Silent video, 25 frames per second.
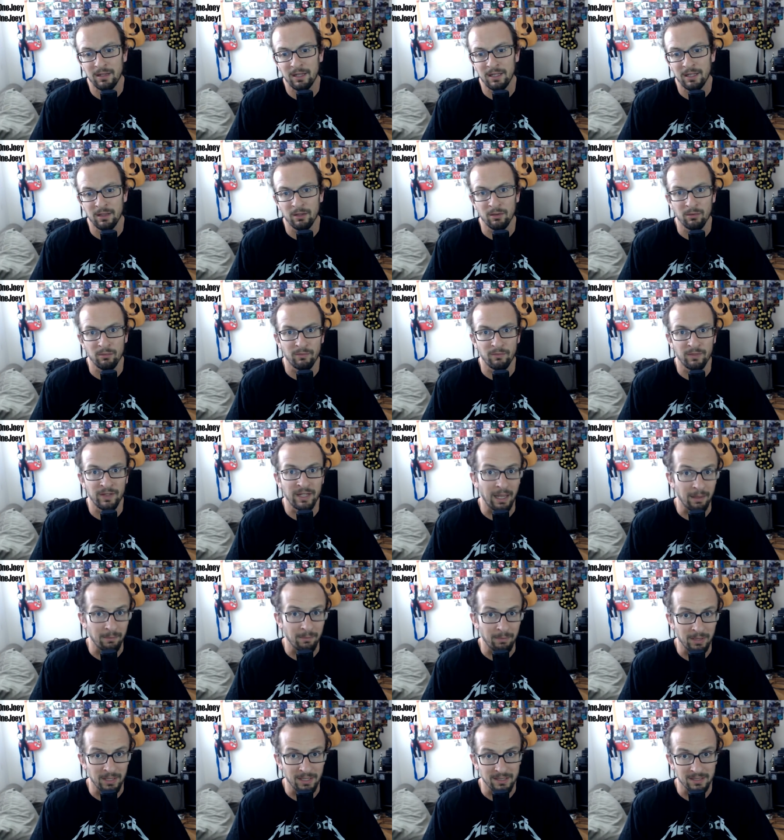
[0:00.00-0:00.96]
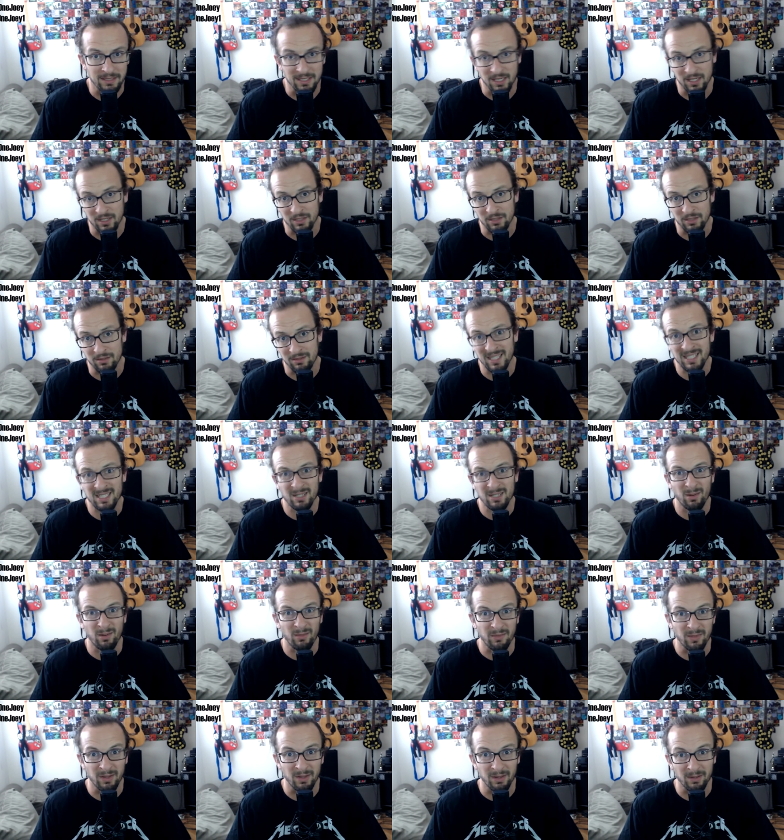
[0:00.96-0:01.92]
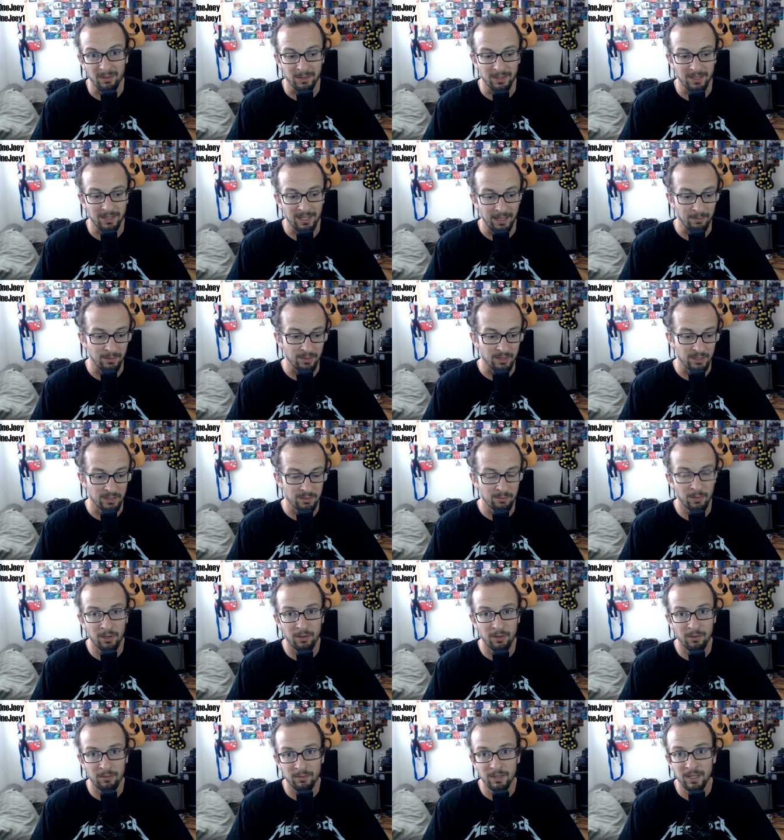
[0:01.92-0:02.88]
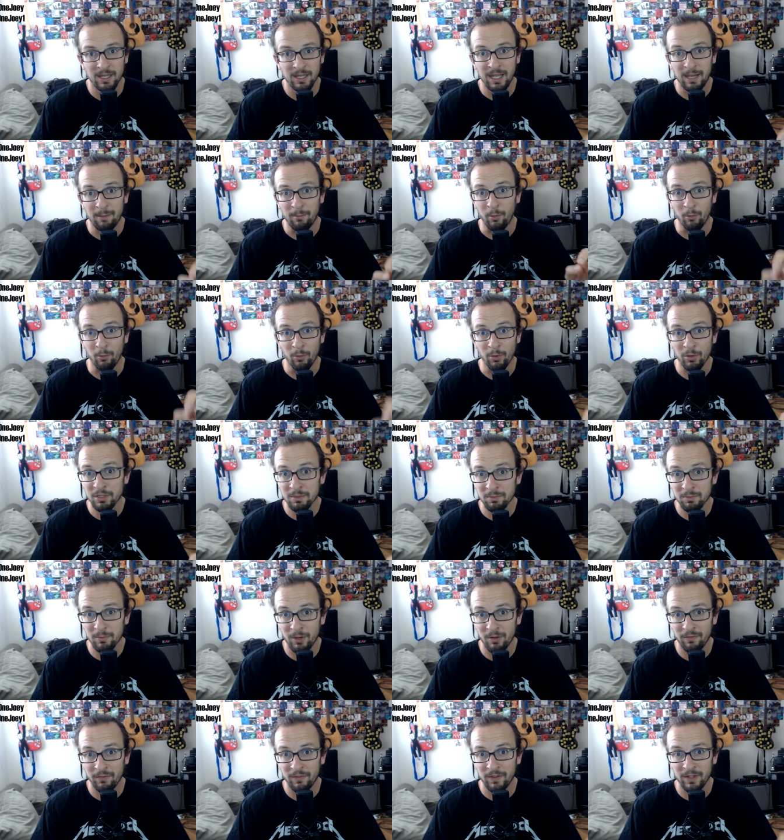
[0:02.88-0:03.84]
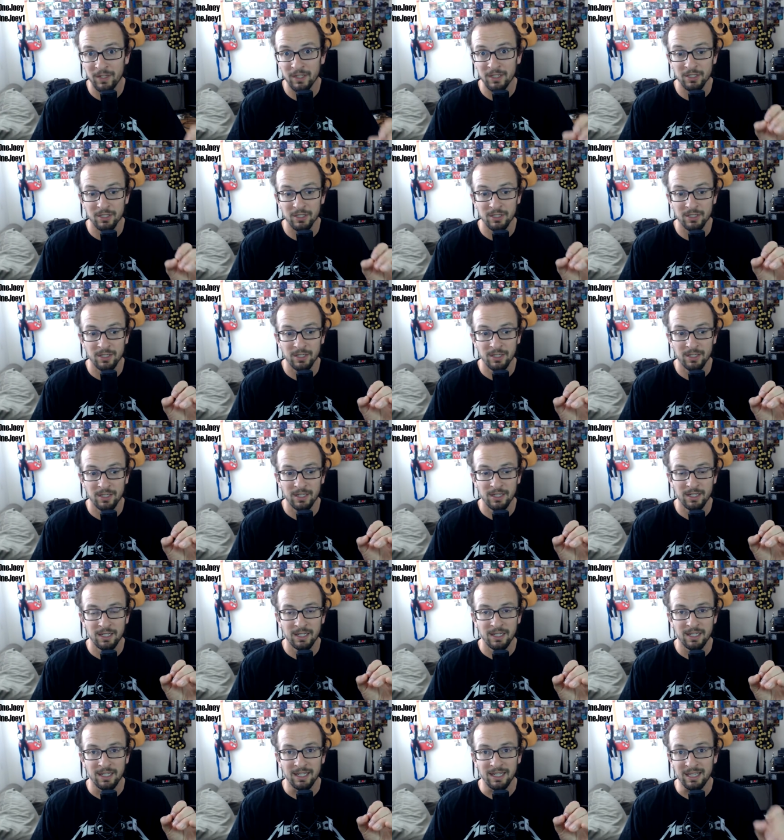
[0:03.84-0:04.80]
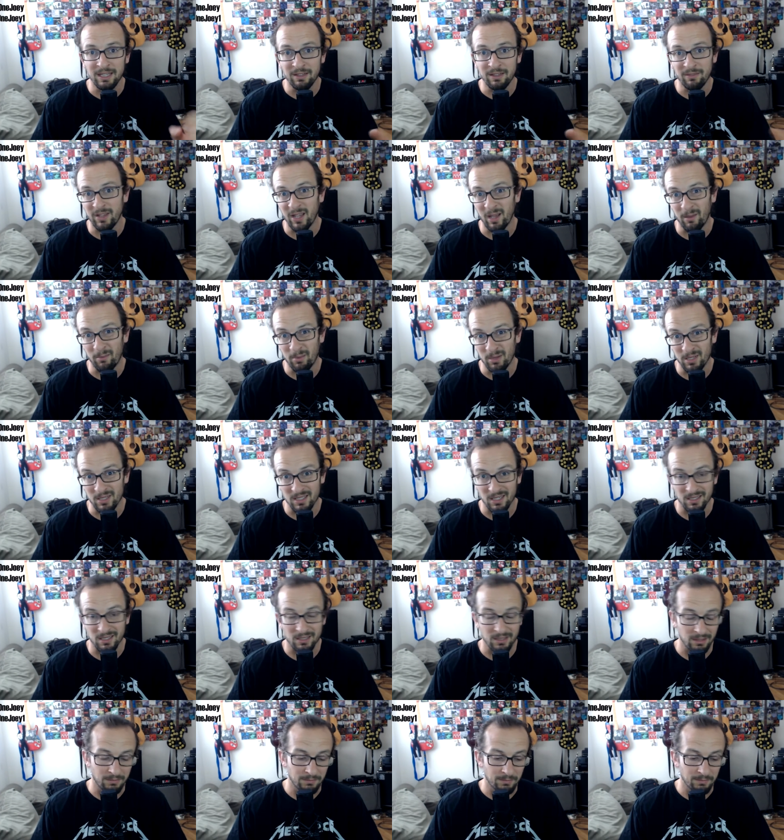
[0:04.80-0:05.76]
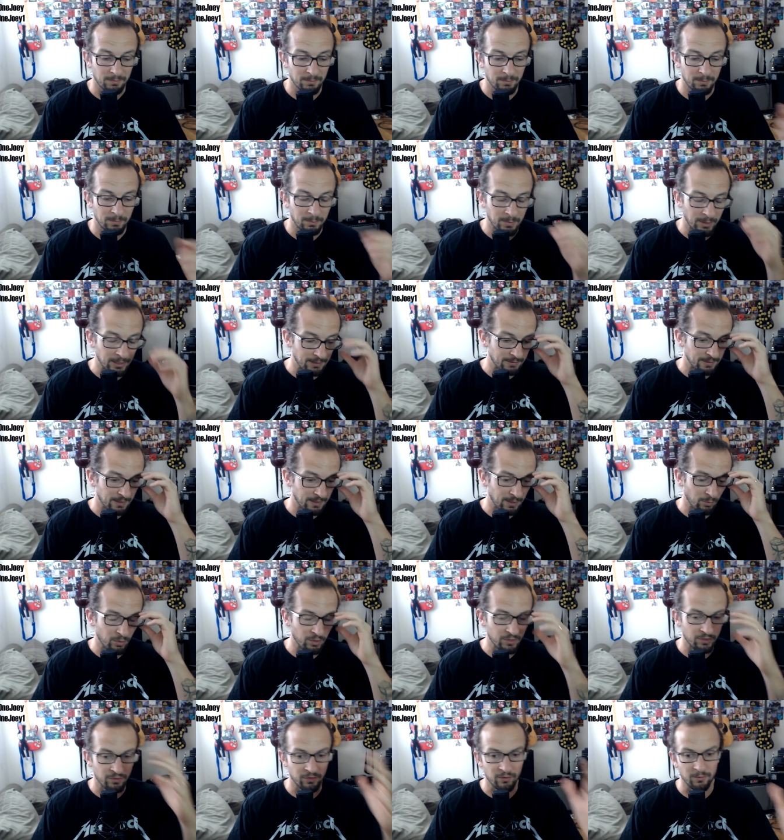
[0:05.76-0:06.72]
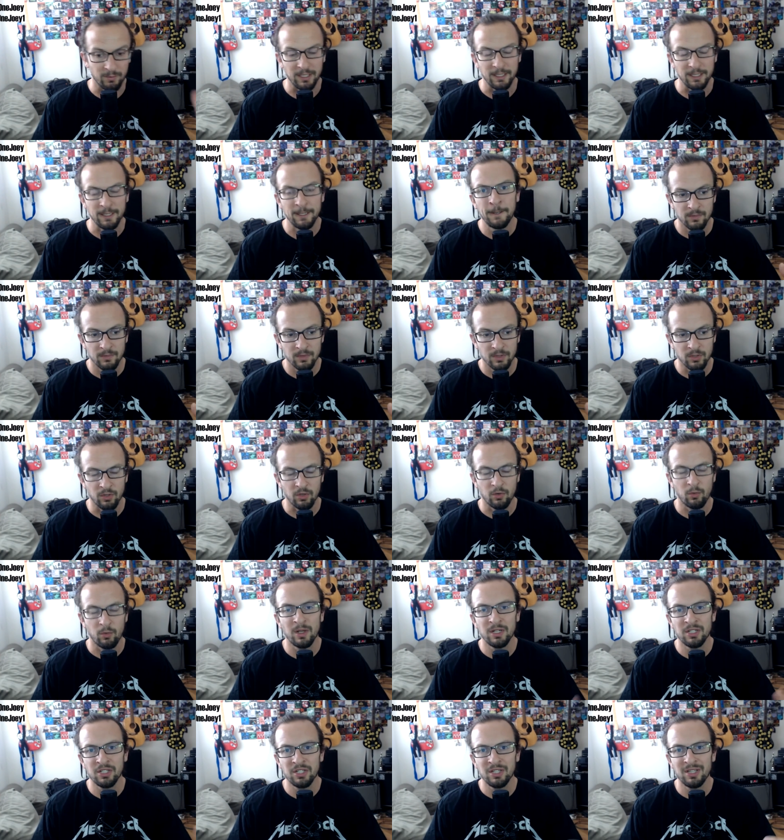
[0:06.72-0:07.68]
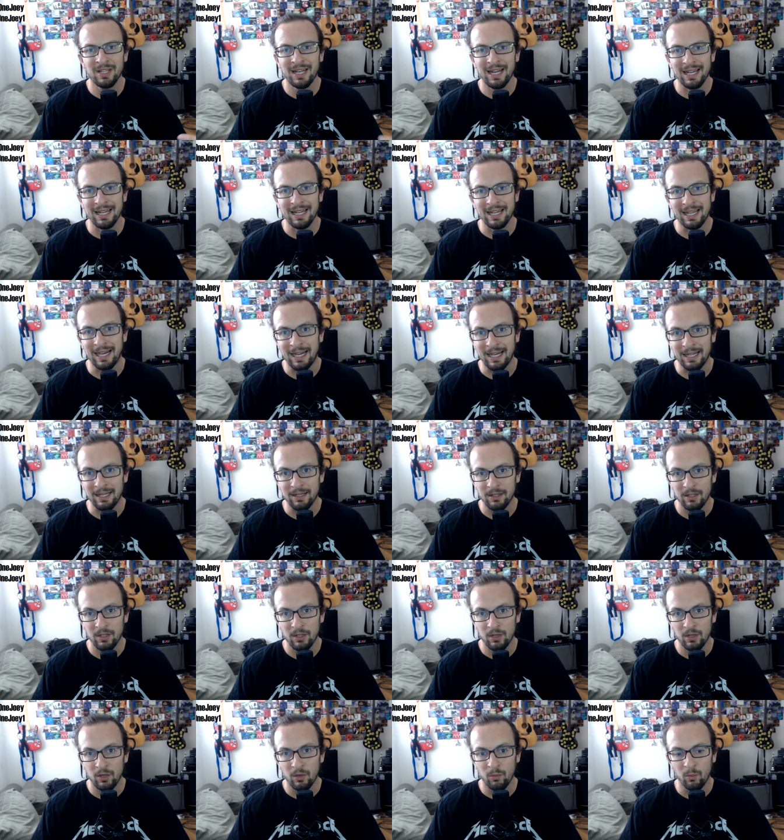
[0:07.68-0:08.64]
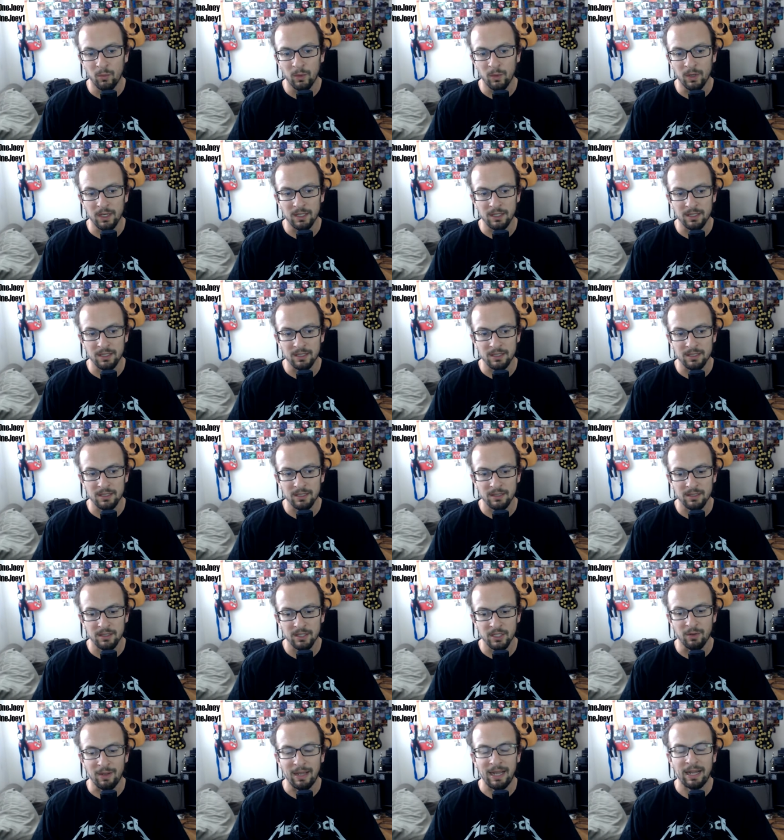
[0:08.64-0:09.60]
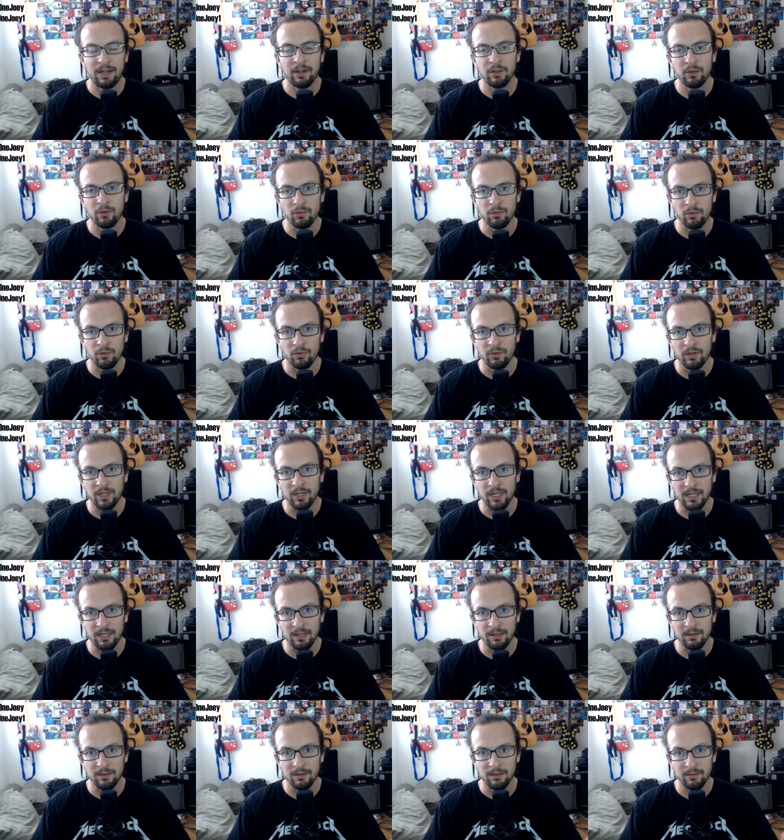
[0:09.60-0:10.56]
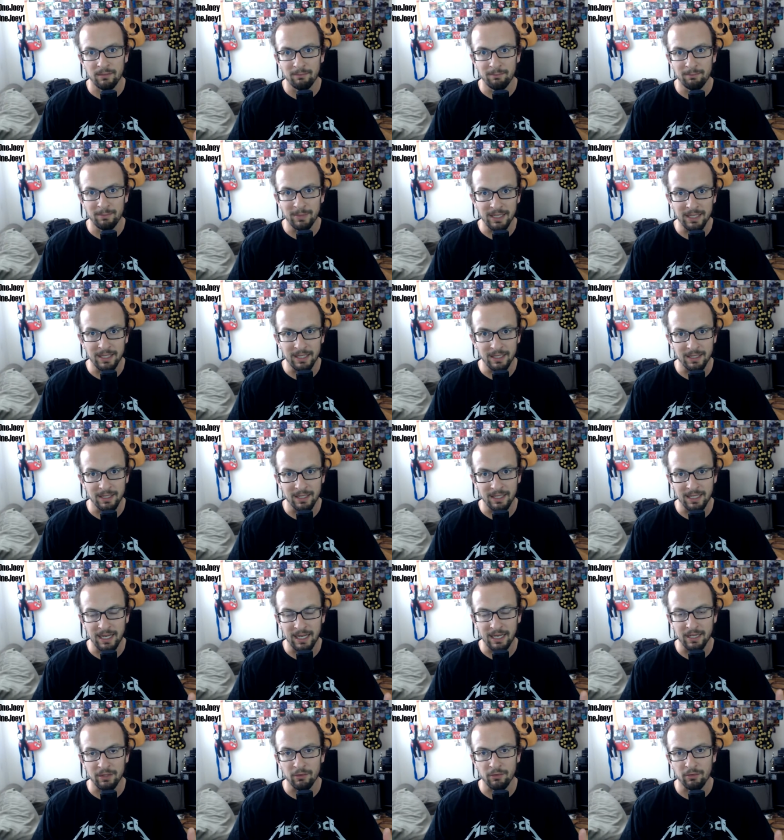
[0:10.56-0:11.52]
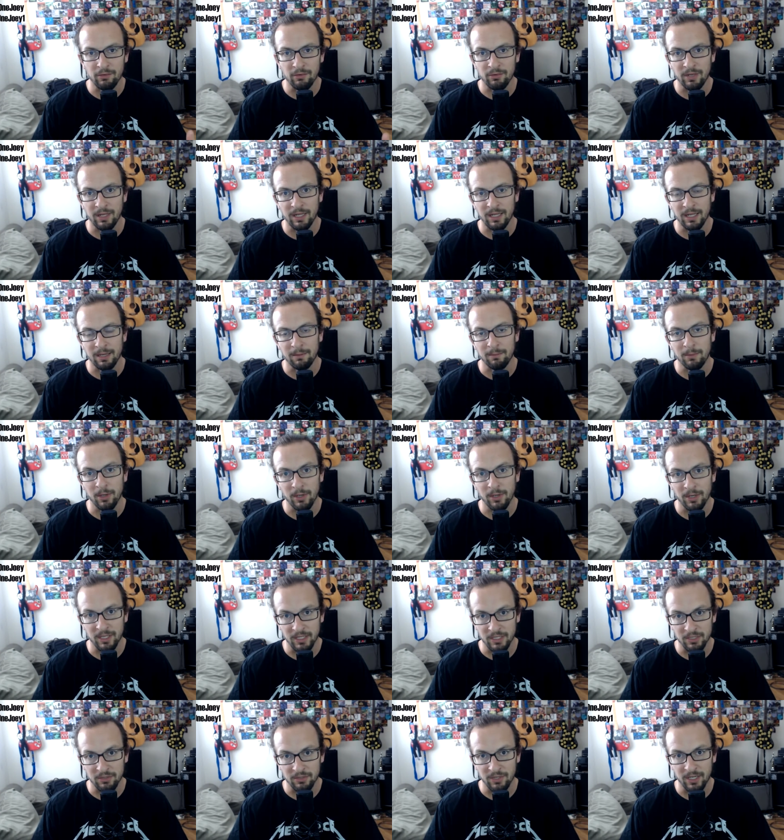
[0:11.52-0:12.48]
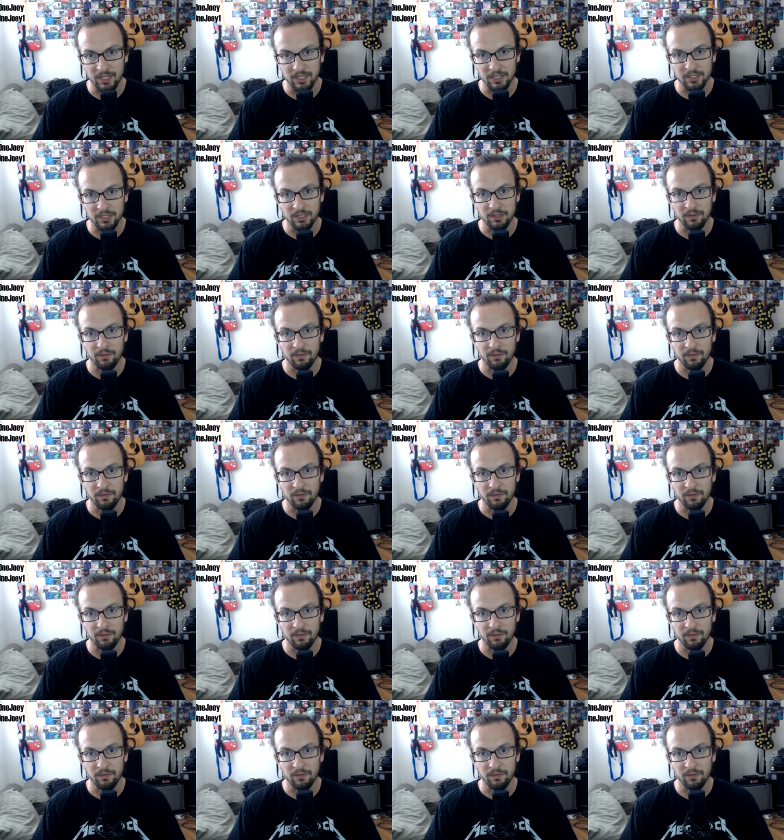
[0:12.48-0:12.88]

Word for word: in the VIP section. That's how I feel of it. I'm a real small fish in the VIP section, but it works for me. So the question that I got was, how do you create media and how do you create like a marketing strategy